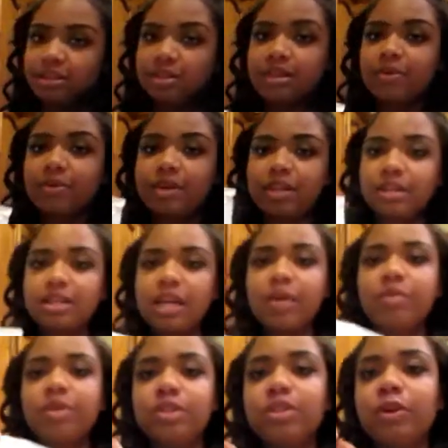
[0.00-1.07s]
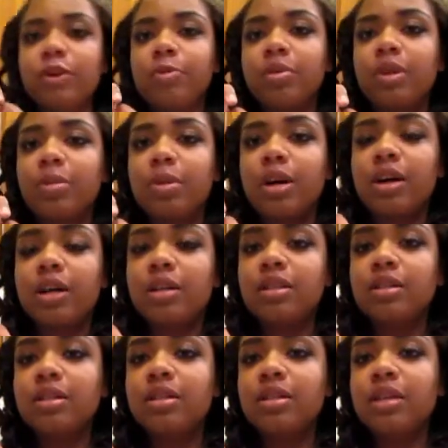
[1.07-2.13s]
So it looks like once you open the
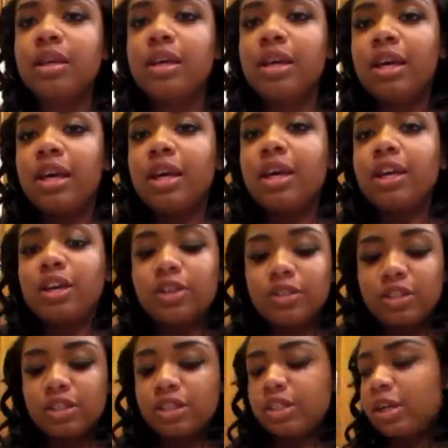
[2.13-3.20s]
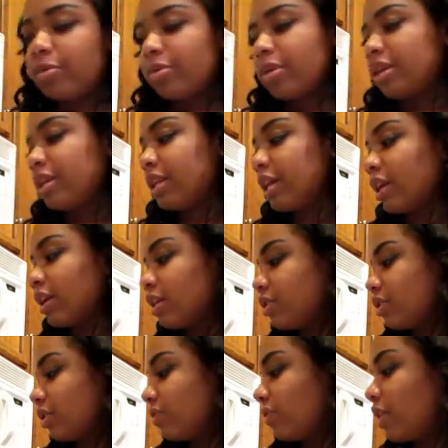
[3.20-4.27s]
box. And you just dump it in there and you
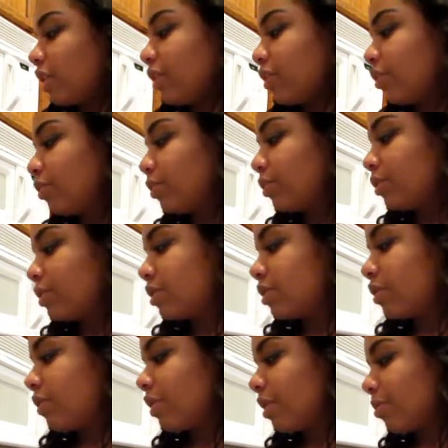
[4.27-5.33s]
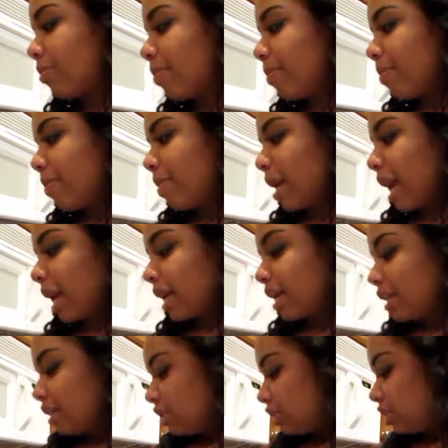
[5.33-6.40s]
just follow the rules on the
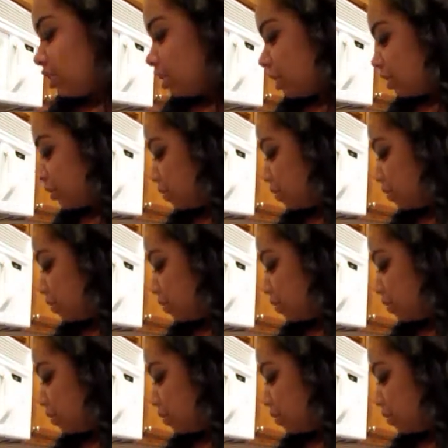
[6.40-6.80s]
package.